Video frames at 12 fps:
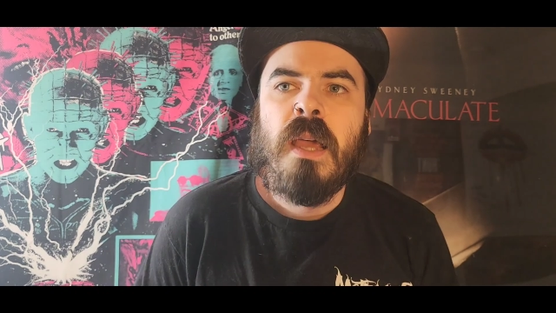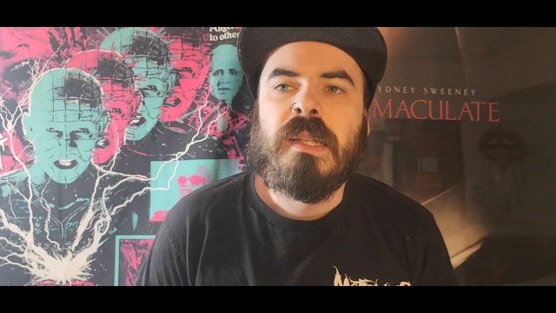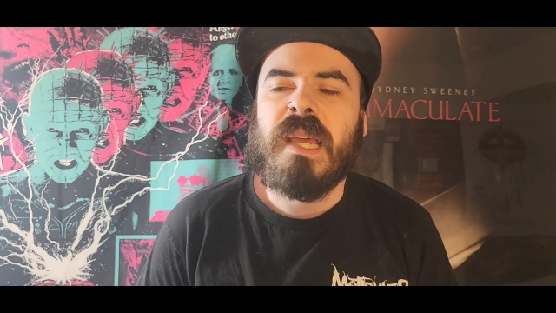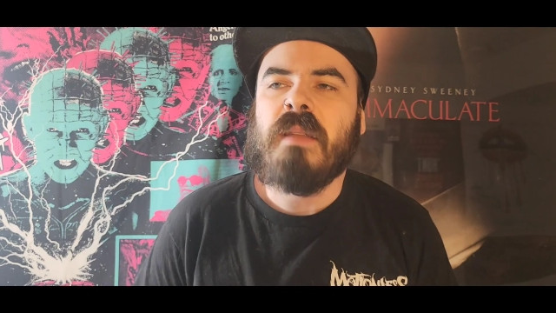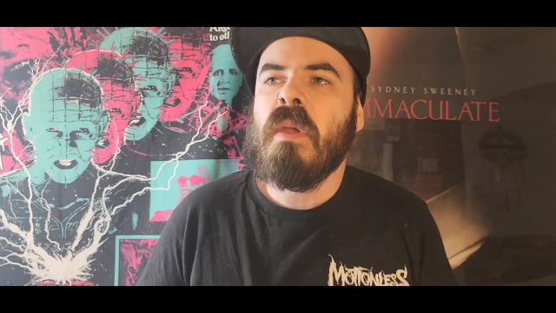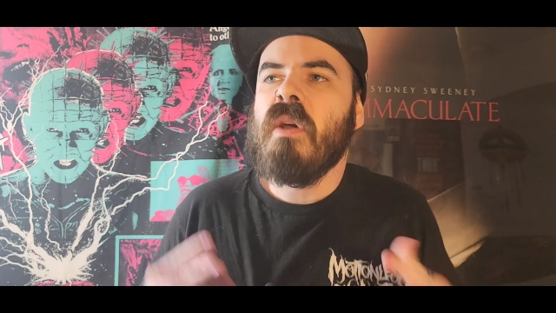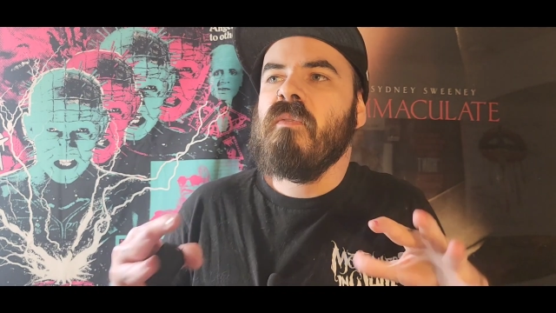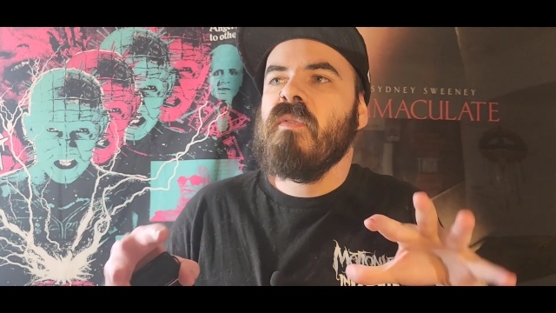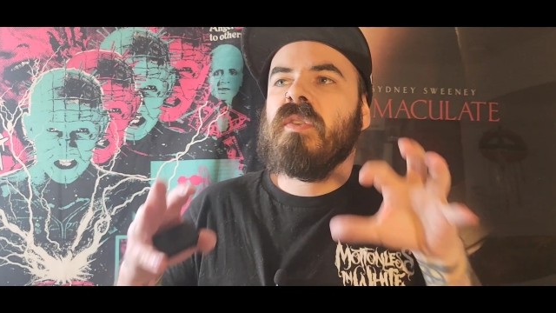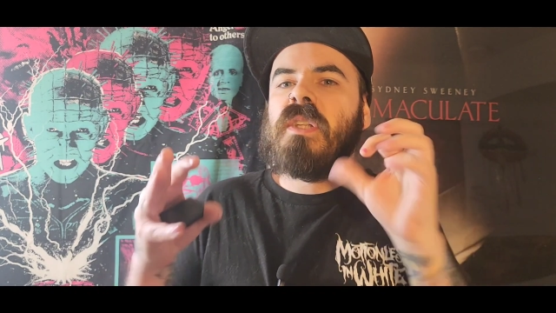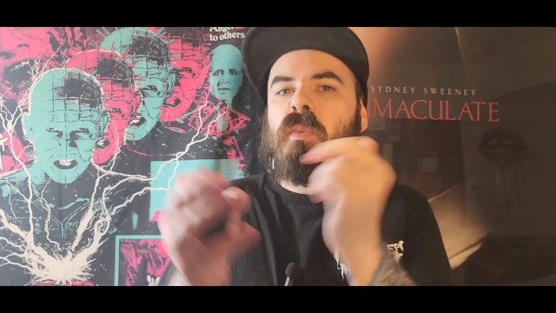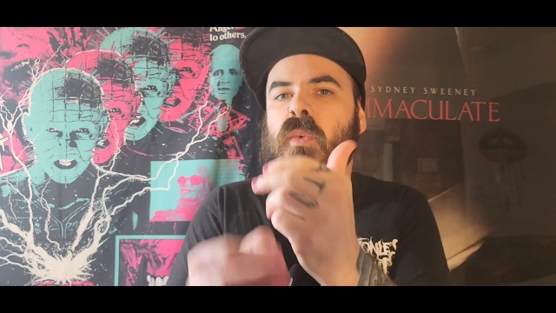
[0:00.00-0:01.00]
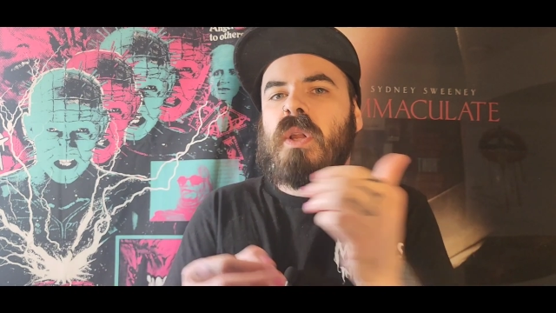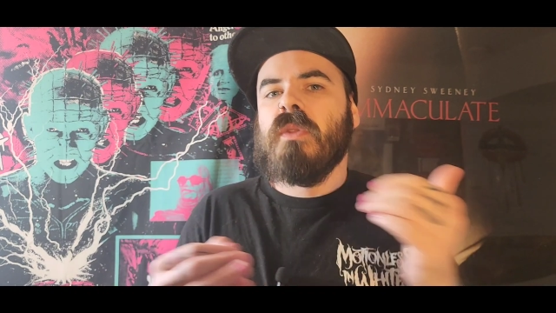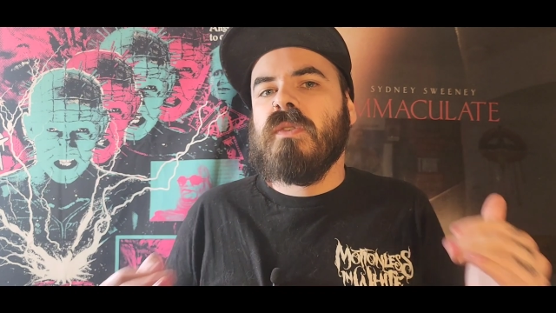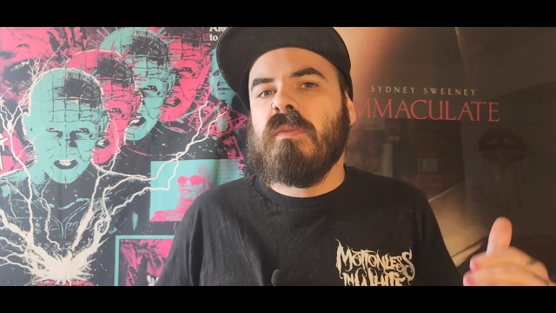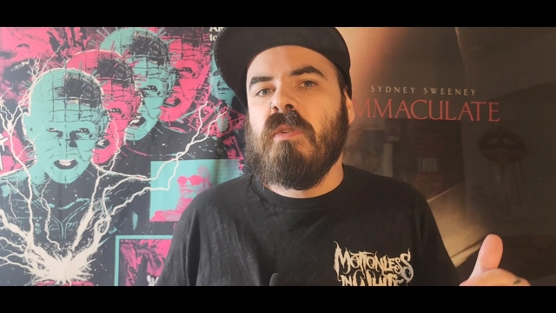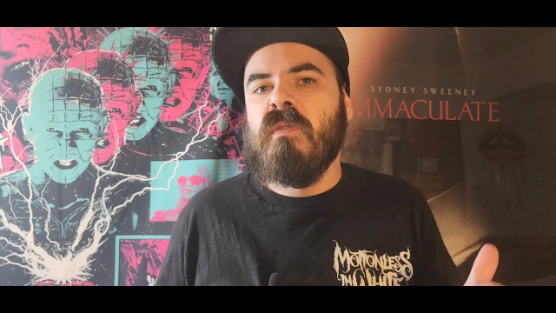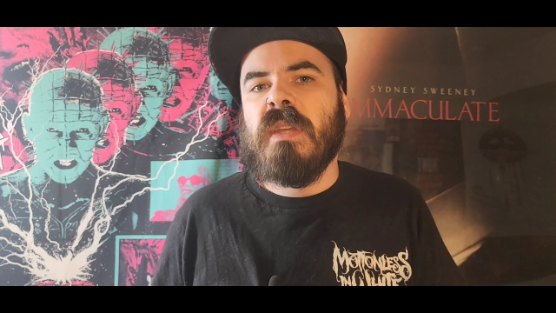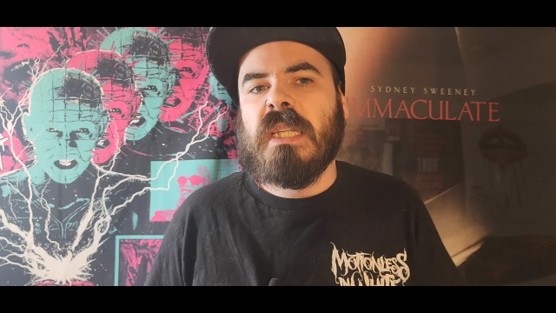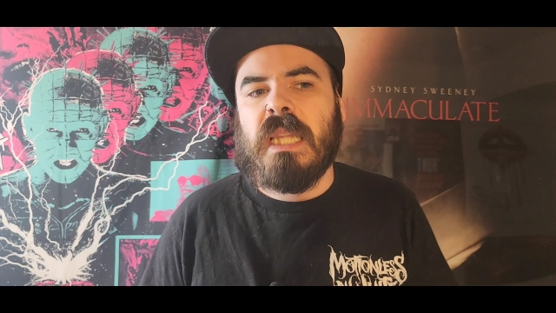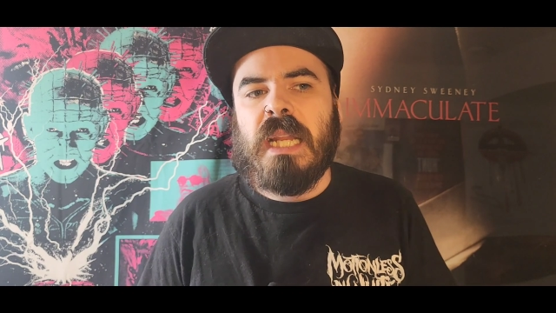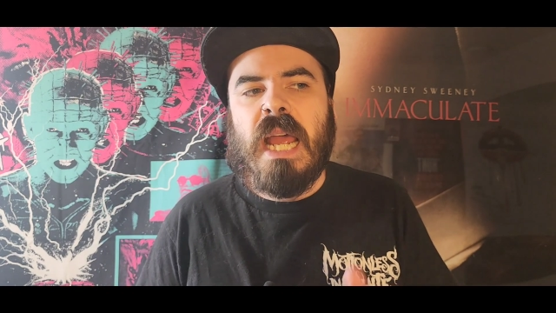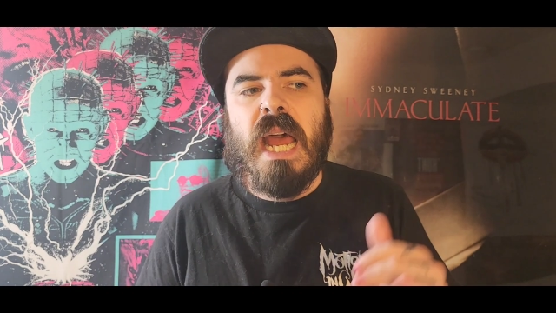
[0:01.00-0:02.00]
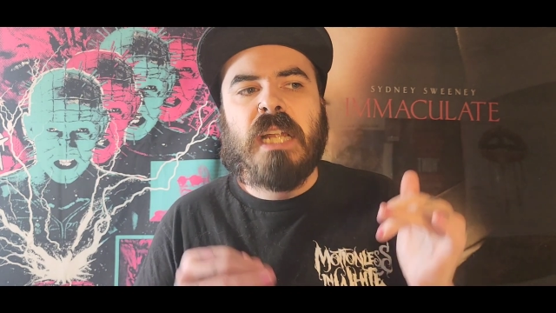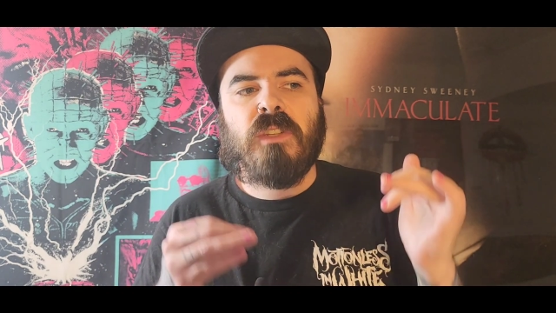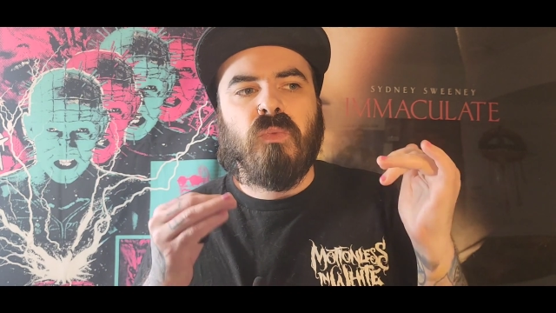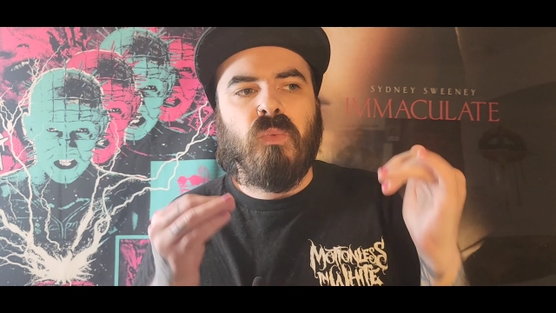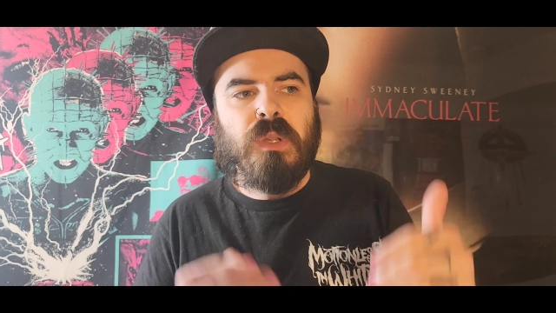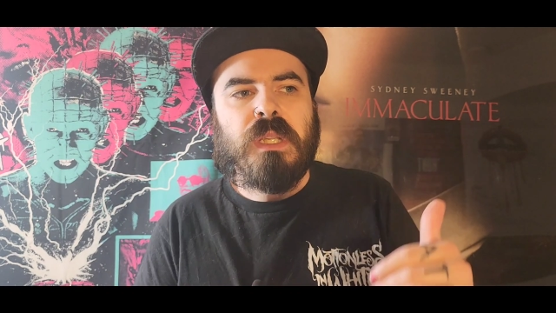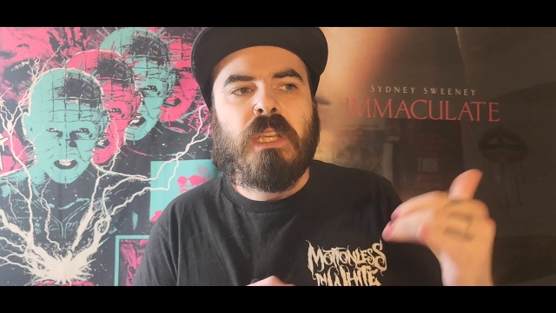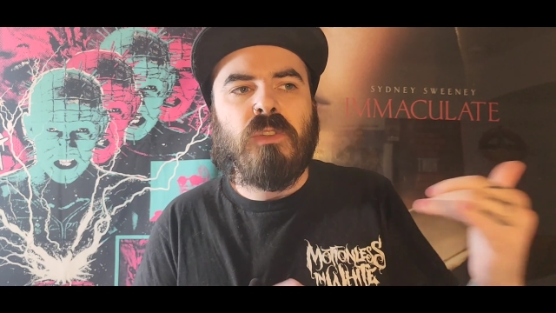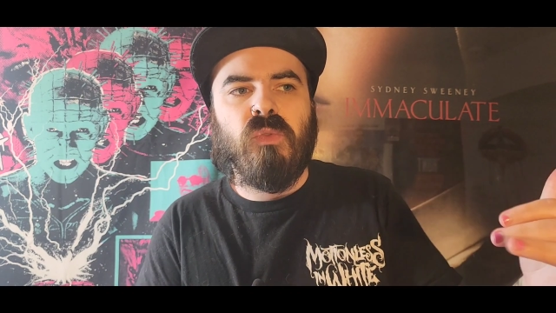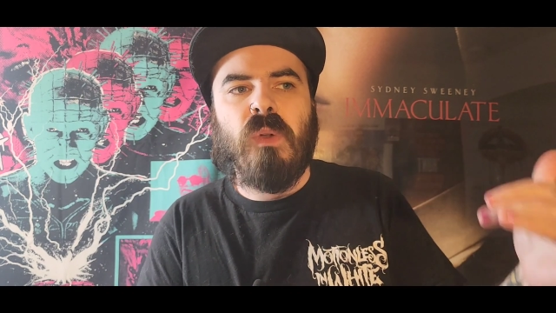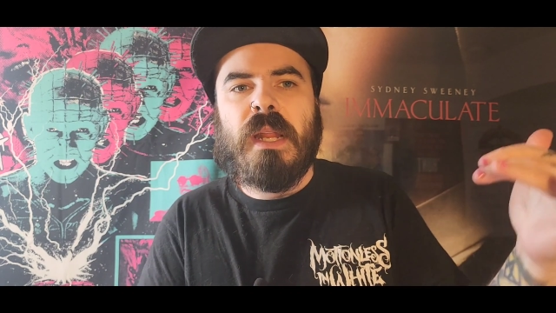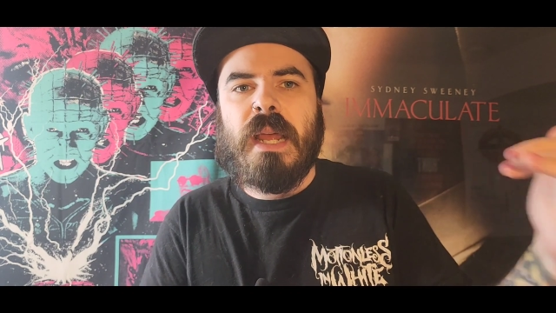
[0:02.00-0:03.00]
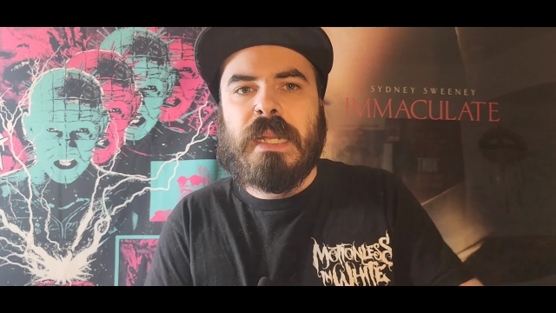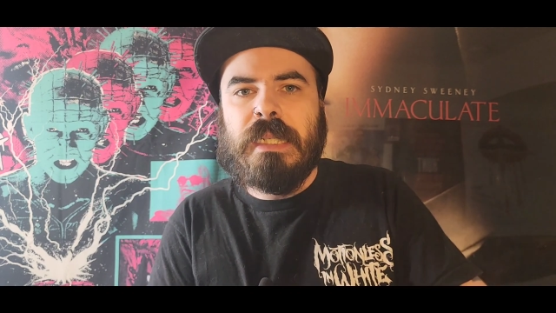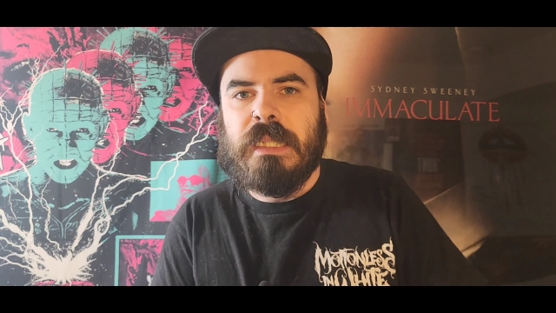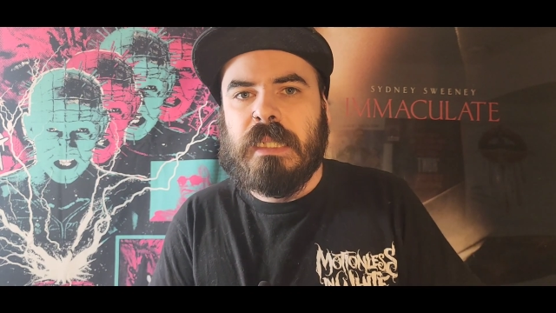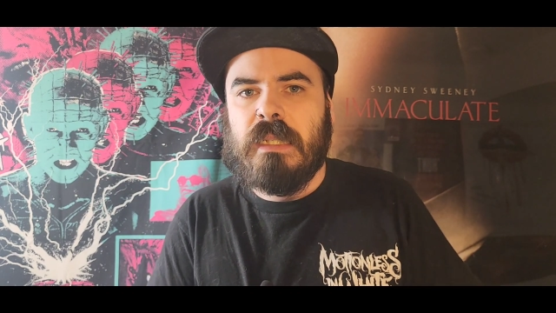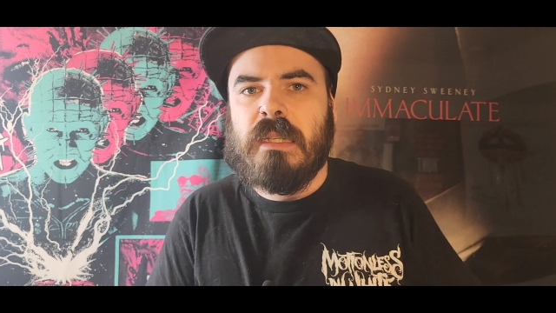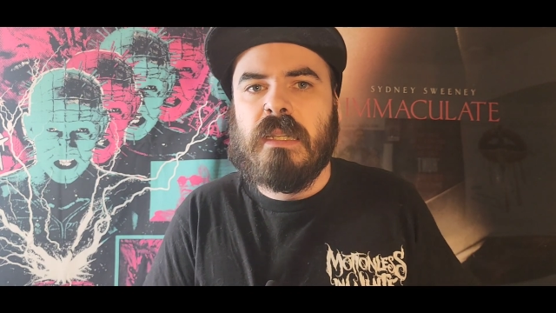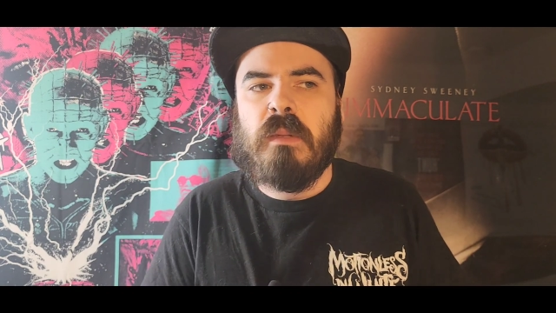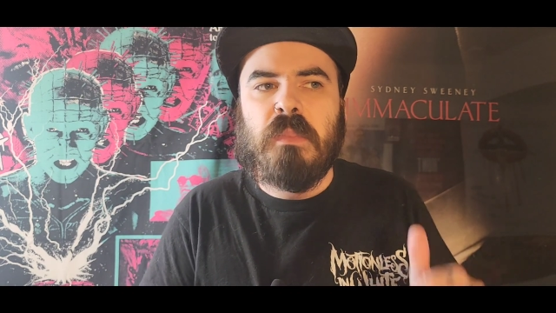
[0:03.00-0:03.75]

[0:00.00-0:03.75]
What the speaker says: Dead Mail feels like one of those movies that has really great ideas,